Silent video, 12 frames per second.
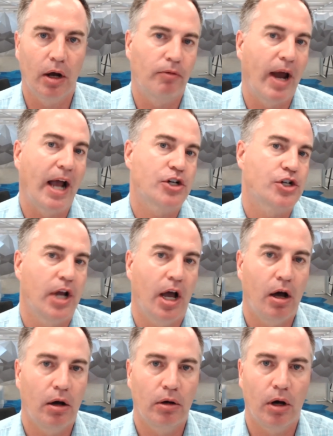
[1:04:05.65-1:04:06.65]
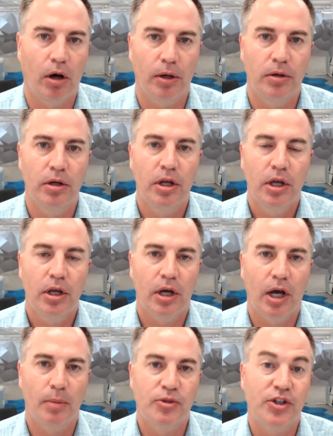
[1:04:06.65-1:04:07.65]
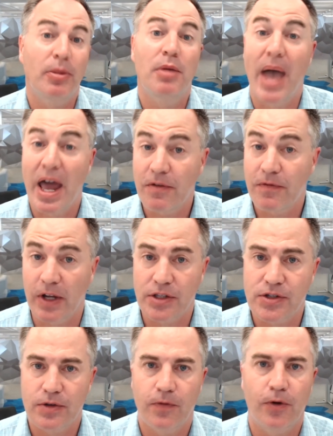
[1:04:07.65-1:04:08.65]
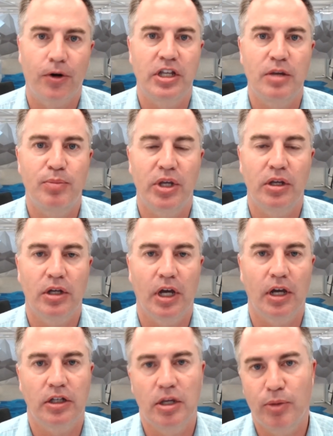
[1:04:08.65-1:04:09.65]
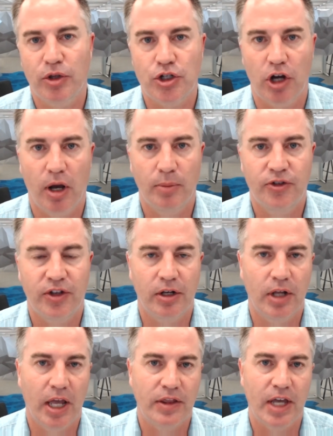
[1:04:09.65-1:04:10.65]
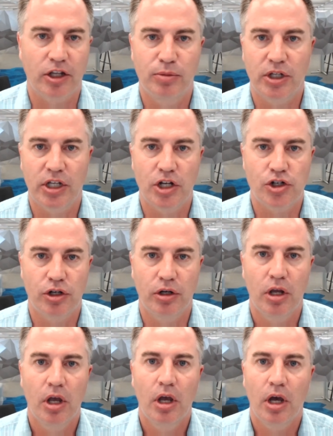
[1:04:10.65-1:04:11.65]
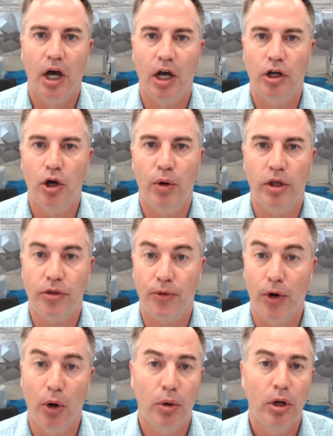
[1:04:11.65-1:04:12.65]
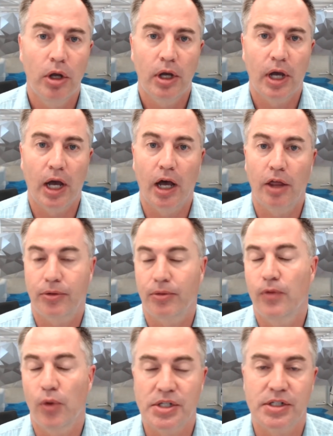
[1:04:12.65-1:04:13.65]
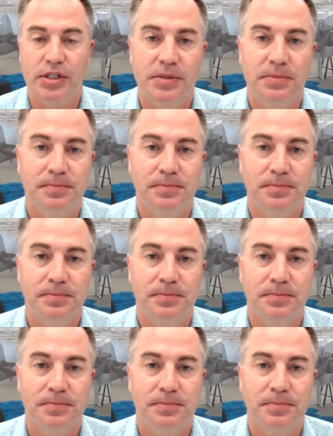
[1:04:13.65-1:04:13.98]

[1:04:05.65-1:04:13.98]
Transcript: a rationale on um, some of the benefits for keeping uh, keeping the jobs and and that communication uh, going through uh, through voices.